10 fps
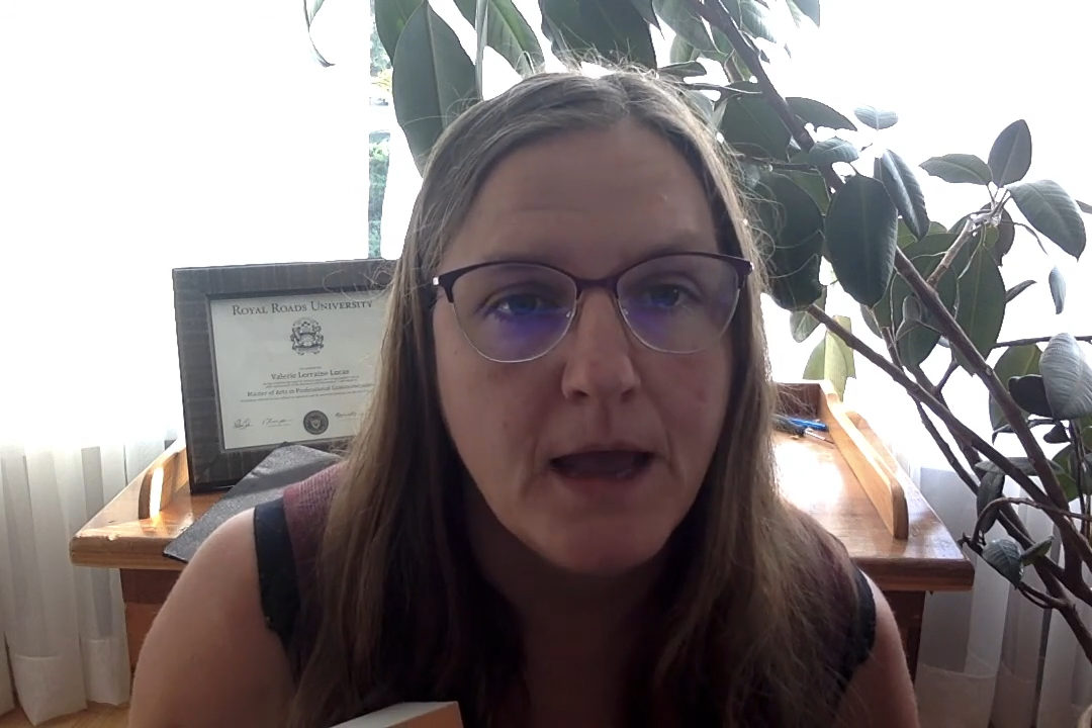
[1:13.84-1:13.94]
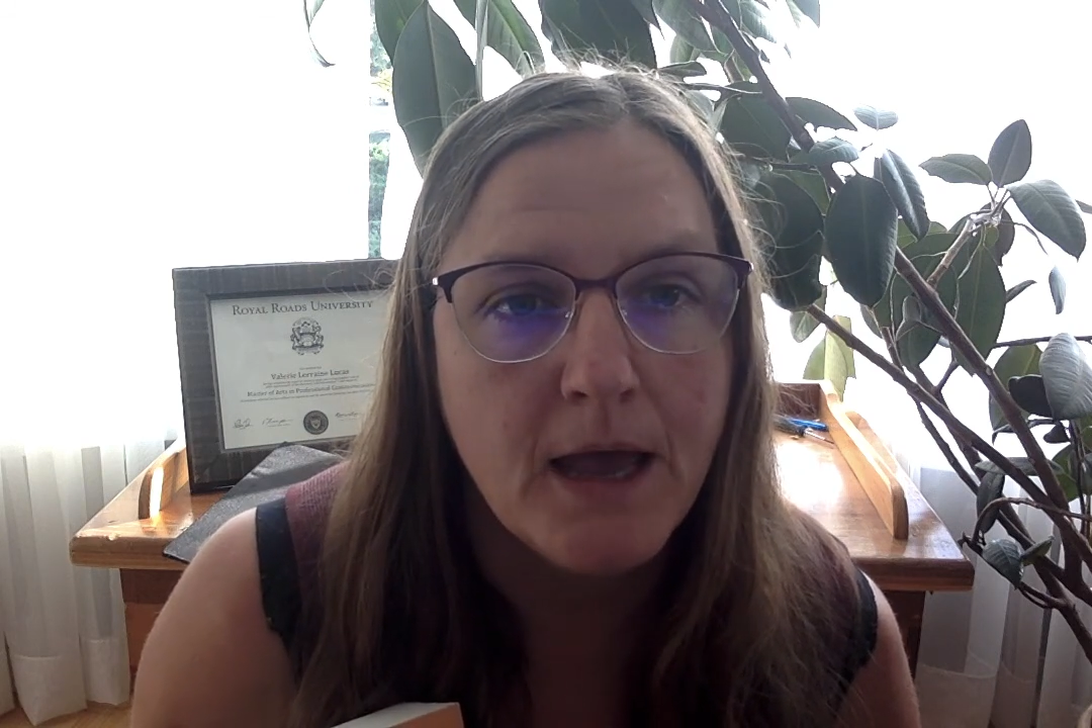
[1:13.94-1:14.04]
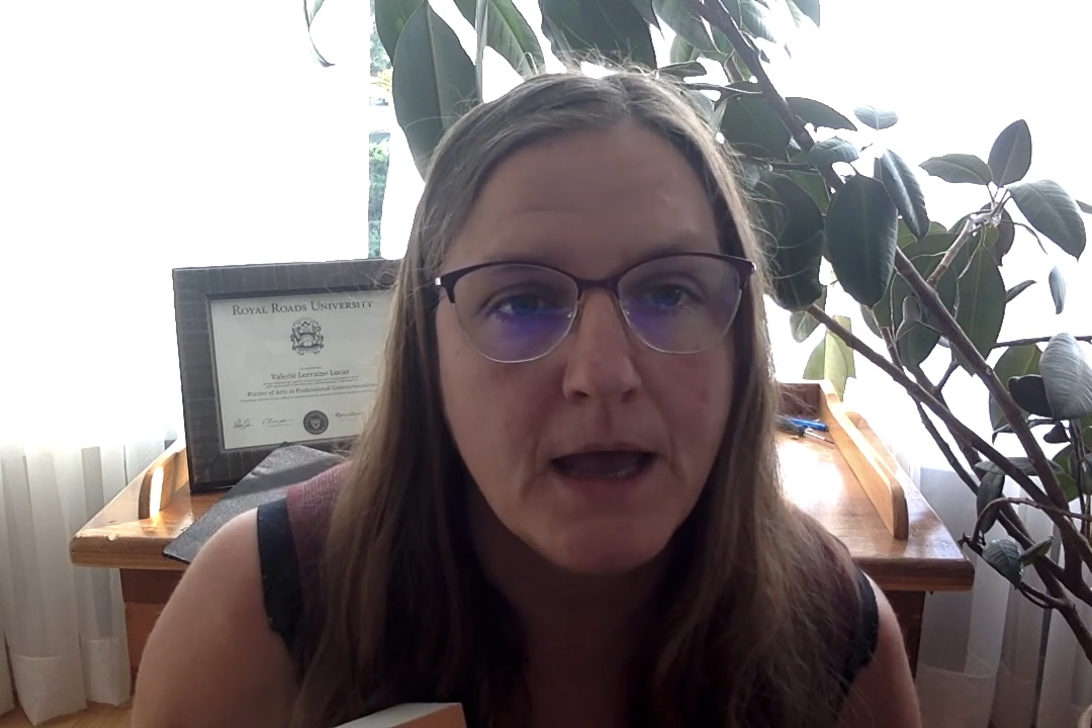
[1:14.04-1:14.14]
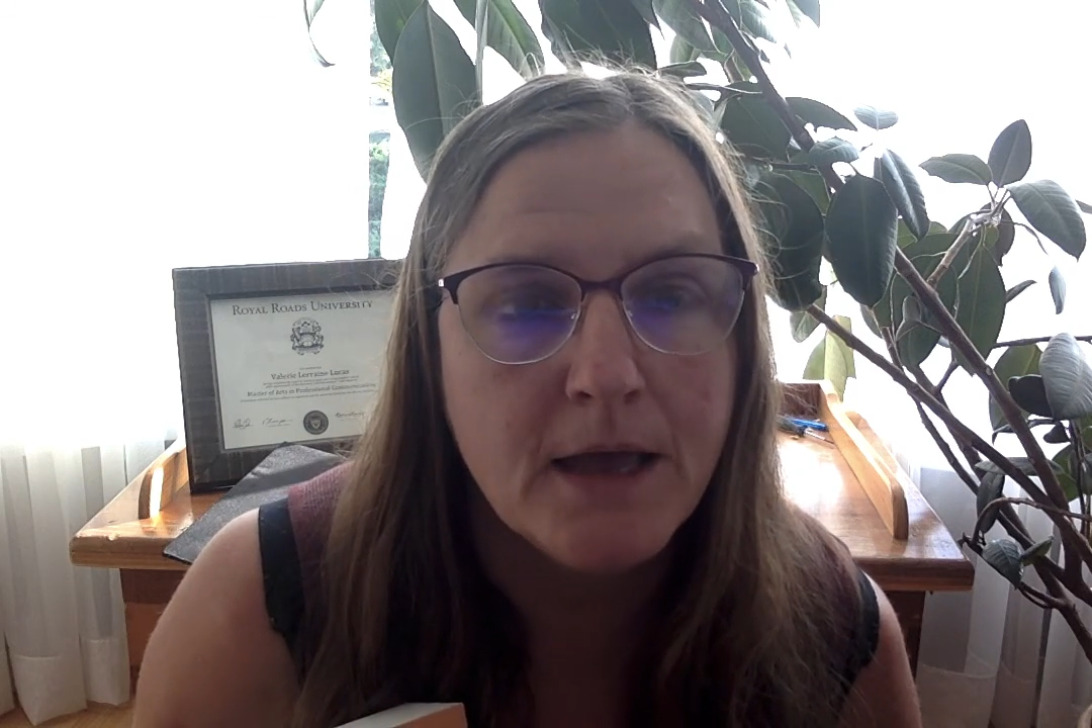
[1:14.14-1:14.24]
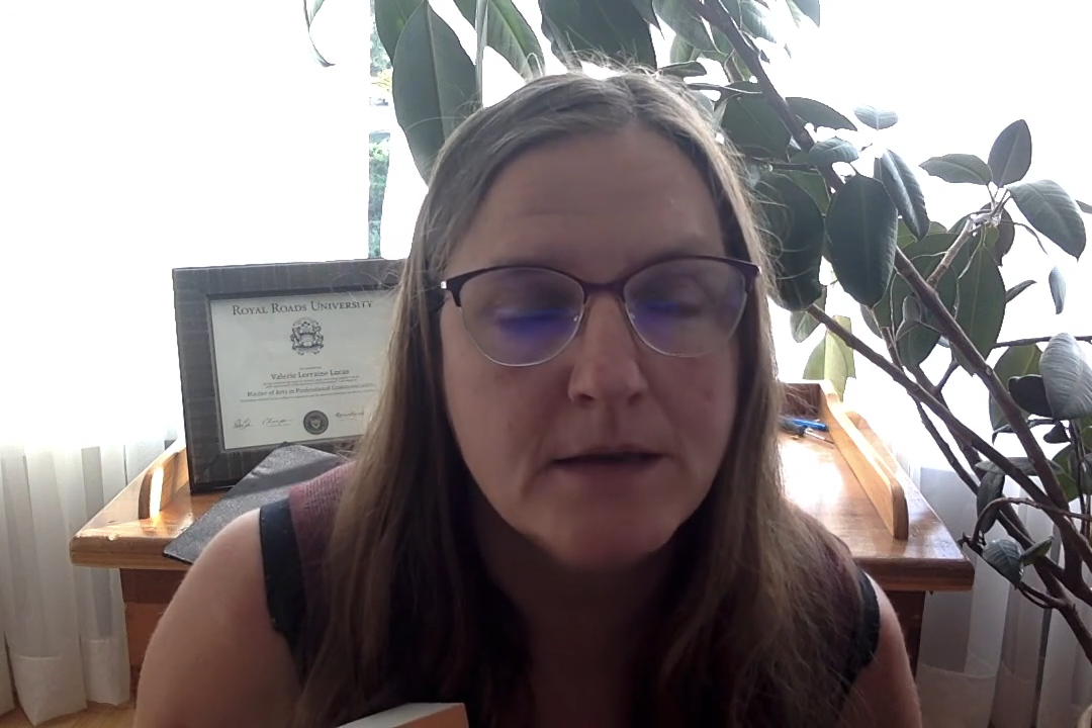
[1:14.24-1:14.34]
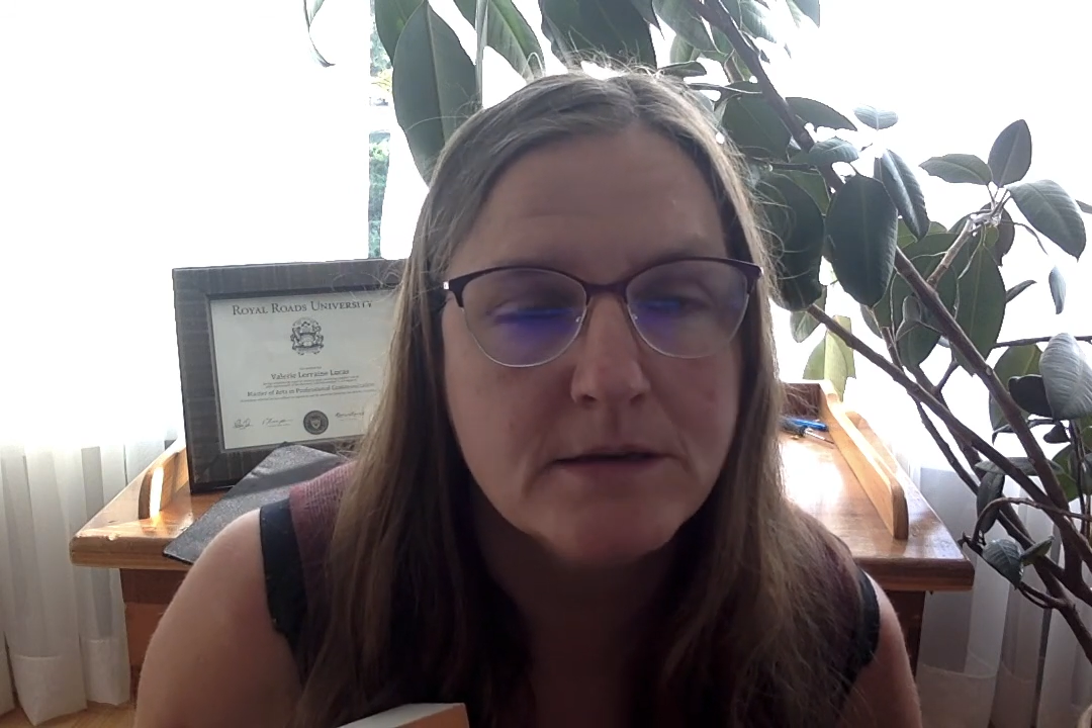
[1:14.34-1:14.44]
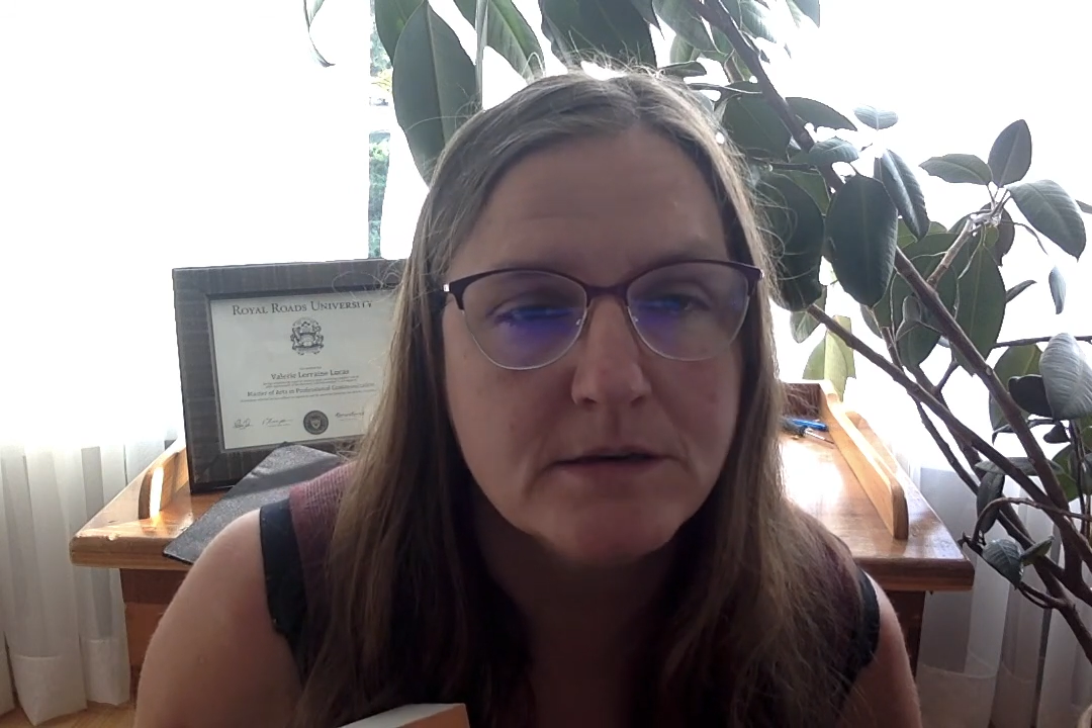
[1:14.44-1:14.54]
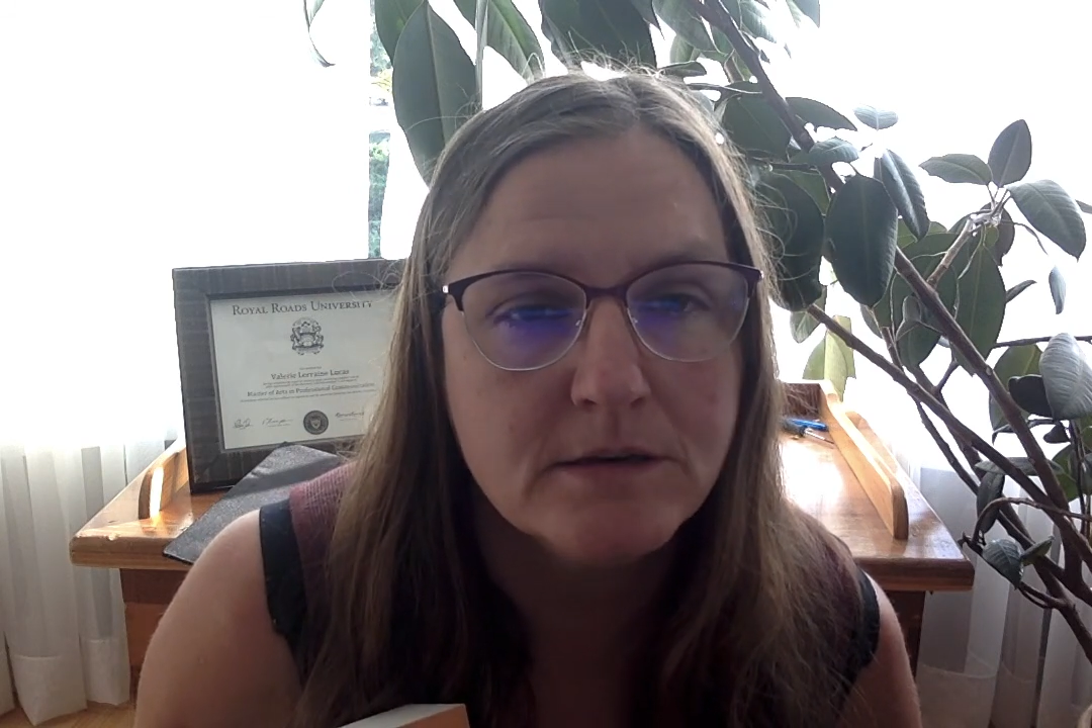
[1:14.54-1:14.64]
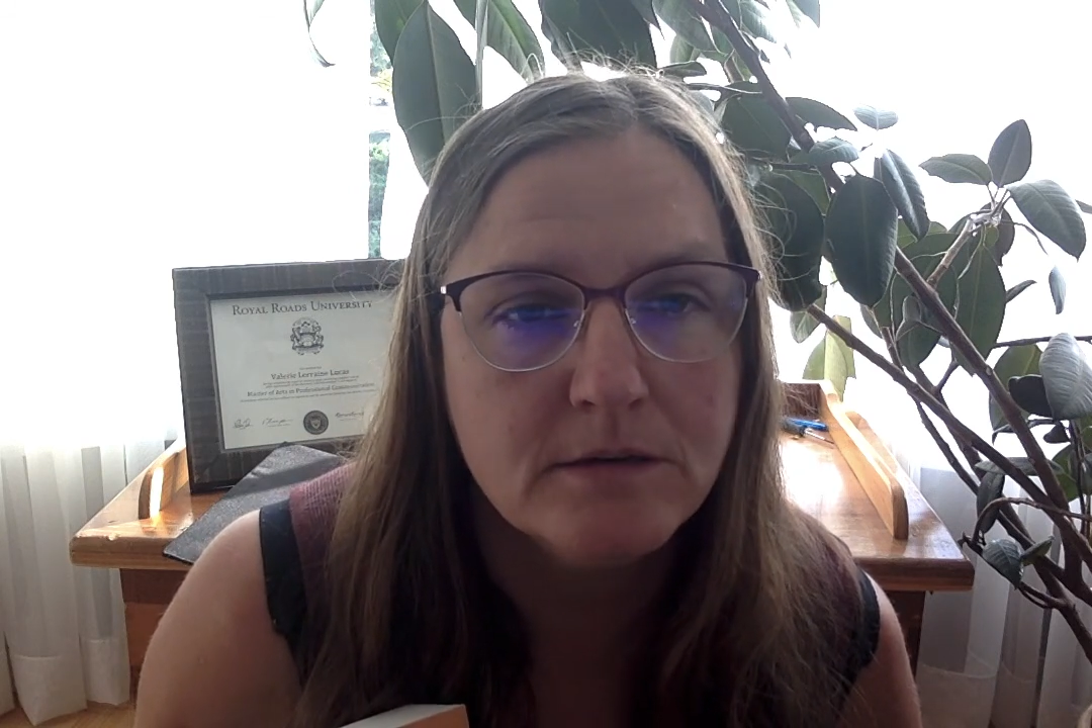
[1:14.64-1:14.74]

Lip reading: and